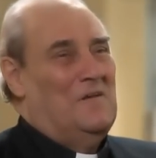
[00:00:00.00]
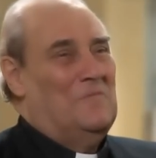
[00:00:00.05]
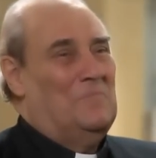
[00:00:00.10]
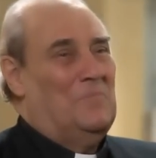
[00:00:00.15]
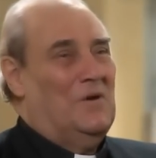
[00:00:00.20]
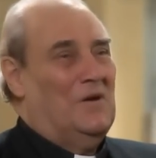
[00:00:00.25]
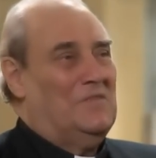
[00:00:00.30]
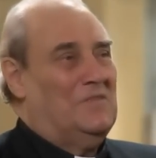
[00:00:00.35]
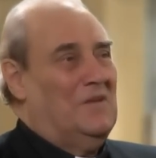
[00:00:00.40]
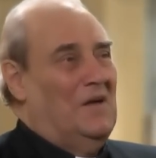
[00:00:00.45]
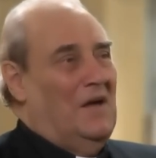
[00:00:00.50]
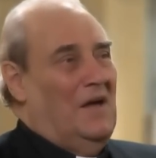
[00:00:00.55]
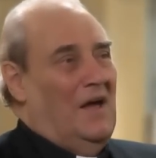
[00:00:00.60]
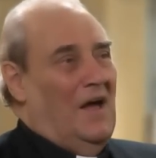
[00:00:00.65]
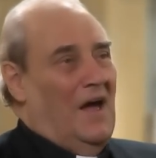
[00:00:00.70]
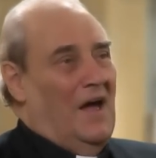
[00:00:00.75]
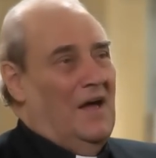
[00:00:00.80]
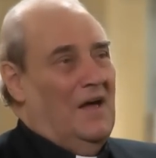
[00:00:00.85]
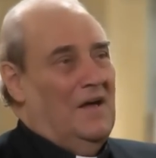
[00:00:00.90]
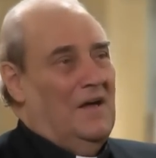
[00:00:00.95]
but
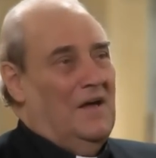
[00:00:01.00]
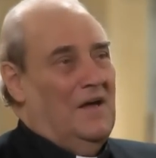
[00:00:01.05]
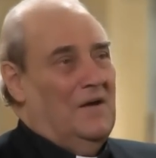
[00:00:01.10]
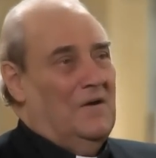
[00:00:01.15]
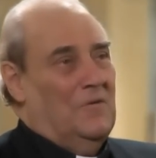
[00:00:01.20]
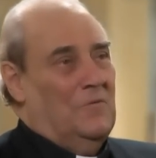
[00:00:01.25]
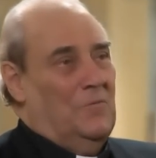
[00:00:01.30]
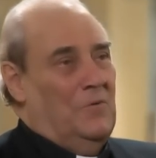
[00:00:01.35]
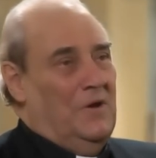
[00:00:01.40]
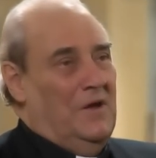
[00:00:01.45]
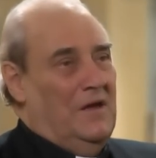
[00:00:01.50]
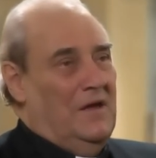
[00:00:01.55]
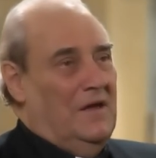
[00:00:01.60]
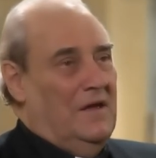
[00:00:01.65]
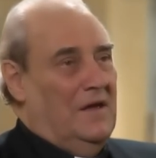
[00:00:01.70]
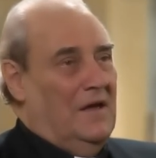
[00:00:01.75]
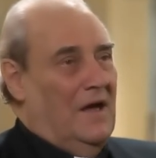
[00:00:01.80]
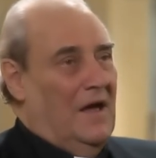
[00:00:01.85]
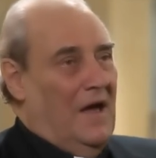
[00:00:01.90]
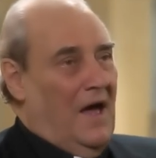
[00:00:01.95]

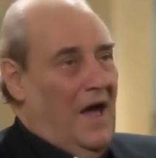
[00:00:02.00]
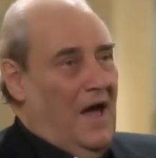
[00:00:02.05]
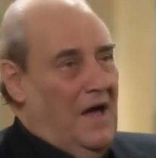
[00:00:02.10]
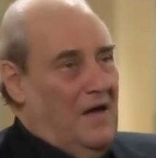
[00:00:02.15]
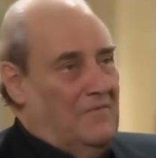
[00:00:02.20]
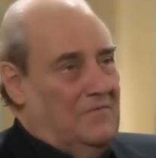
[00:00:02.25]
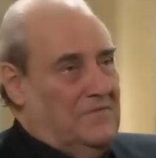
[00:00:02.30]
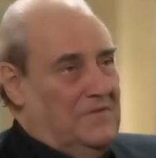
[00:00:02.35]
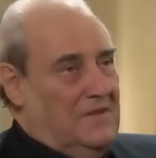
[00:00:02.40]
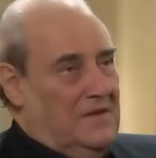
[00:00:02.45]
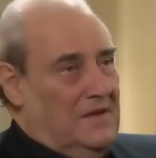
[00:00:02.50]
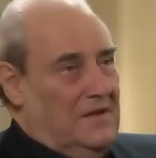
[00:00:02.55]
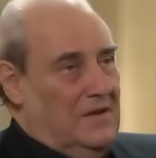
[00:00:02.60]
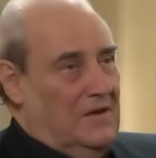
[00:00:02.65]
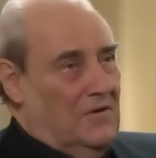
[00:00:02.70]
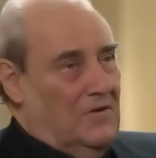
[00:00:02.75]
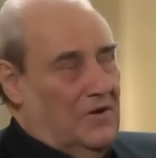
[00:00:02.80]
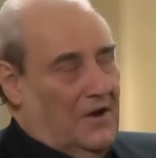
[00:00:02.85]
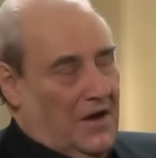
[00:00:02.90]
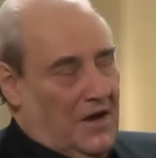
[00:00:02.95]
we have
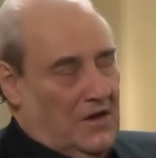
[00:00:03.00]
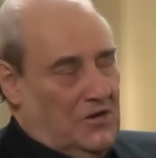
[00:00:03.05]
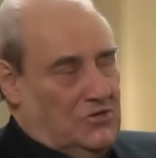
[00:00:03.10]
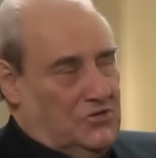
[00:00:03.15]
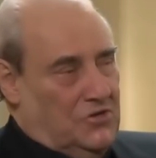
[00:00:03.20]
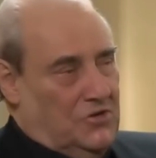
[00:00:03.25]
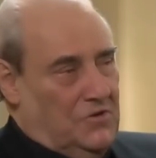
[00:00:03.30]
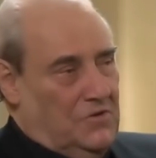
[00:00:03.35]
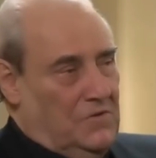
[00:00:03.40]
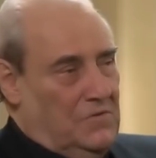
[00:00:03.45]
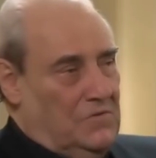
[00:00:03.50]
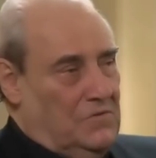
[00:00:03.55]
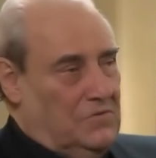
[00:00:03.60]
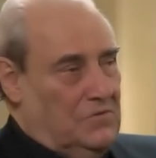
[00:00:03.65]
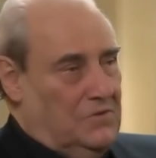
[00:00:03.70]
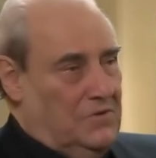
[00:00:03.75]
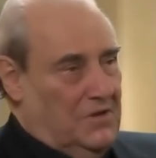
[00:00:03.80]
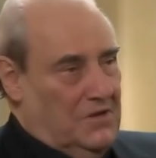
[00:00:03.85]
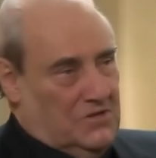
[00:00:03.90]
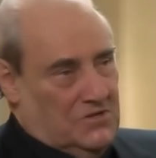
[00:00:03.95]
the occasion
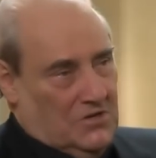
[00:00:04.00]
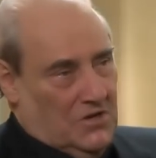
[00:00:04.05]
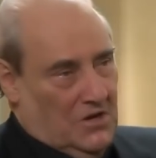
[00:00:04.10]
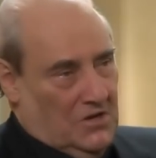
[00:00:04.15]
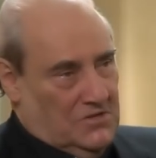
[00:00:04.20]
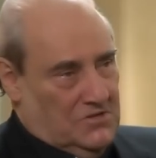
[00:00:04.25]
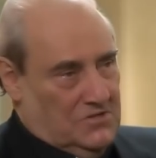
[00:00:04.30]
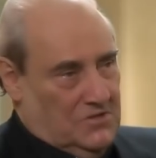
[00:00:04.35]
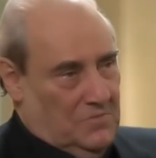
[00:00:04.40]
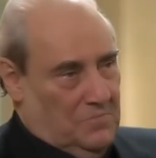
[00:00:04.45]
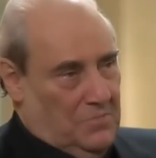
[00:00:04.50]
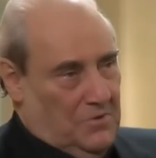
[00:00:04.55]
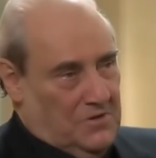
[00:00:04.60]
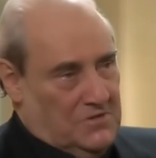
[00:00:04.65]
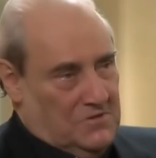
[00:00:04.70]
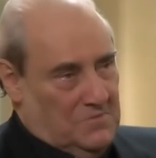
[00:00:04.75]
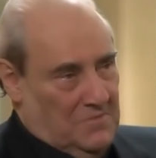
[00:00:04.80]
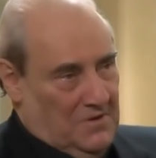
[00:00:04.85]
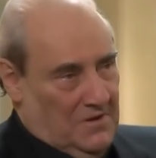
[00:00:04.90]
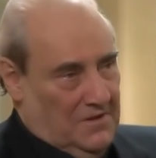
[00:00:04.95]
to discuss the
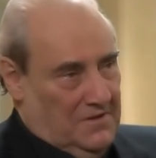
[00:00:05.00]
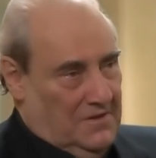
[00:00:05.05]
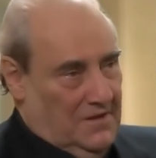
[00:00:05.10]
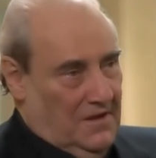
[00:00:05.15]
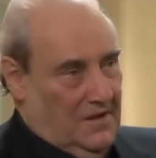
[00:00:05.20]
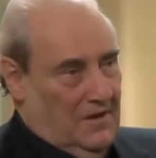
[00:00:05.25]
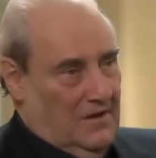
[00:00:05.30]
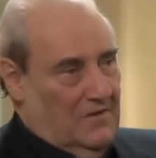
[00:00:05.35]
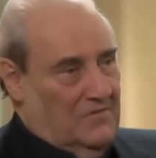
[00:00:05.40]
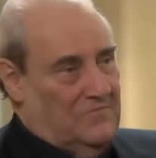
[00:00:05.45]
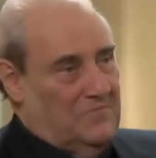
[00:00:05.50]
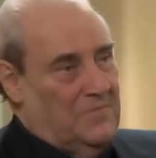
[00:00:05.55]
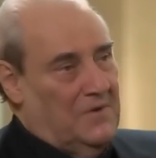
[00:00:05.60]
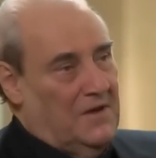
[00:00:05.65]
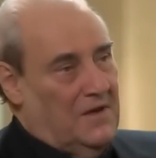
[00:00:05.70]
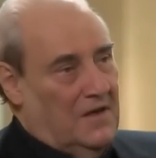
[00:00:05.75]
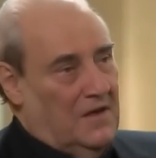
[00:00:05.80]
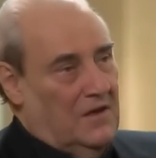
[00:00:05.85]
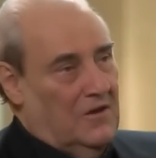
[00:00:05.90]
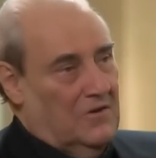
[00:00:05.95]
possibility of
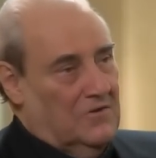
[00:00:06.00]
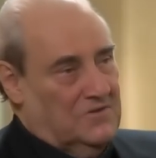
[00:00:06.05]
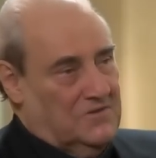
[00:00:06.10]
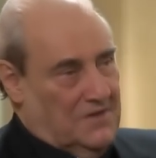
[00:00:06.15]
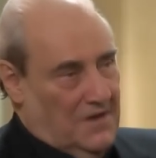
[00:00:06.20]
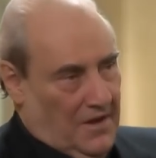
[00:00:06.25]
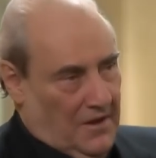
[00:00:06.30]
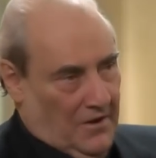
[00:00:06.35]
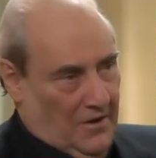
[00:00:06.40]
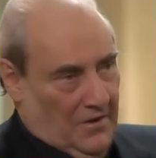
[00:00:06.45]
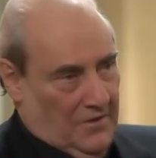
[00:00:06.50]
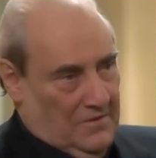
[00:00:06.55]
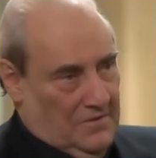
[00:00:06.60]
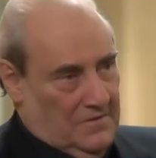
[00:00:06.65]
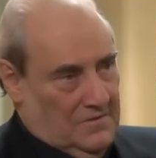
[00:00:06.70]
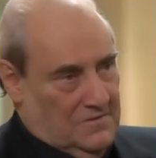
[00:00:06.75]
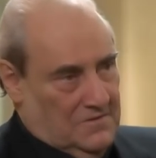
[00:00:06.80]
making a synod